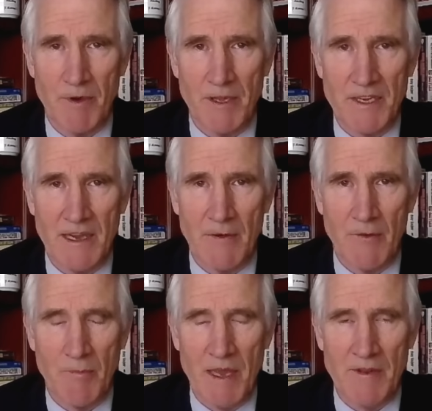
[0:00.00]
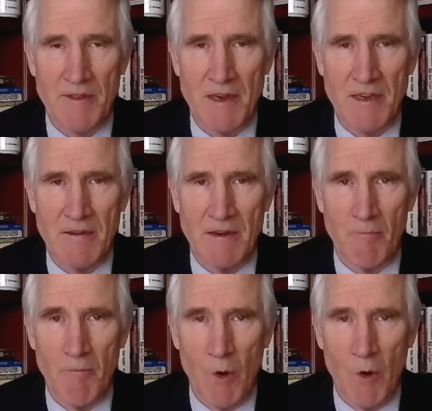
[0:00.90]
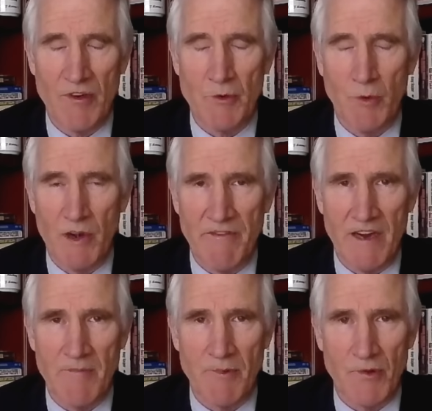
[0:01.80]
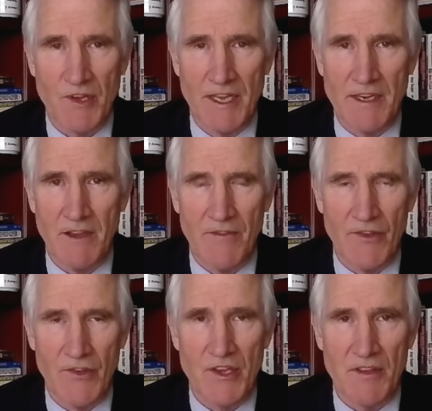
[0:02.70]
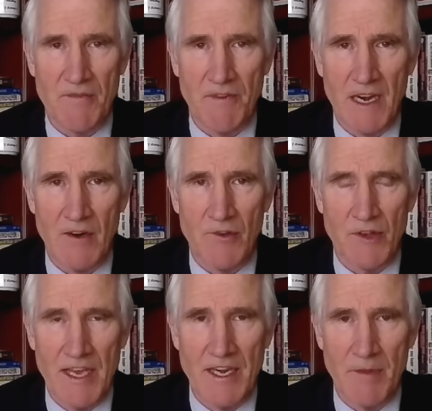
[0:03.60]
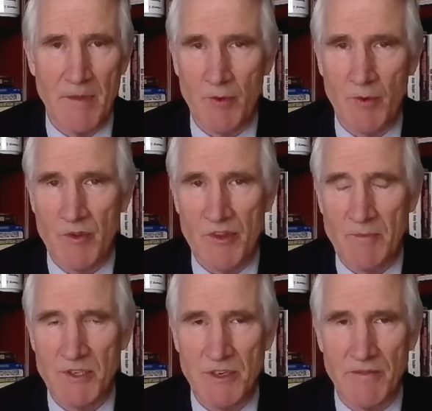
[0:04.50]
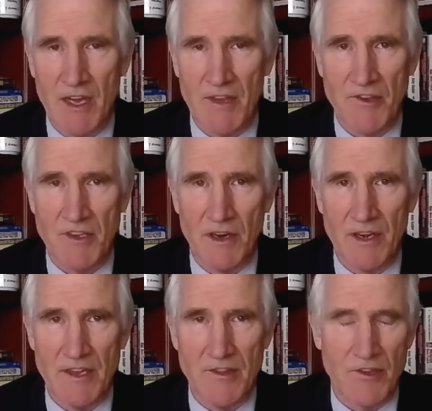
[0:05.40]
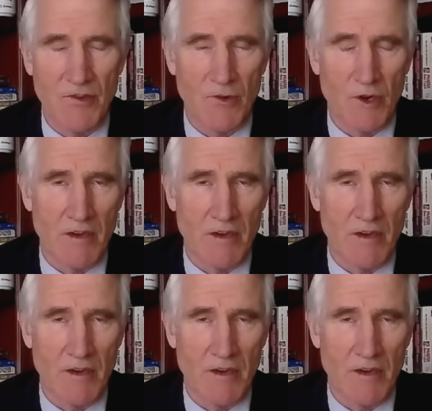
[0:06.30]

but I would bet that more than 25% of the ceasefires end up in a resumption of hostilities. So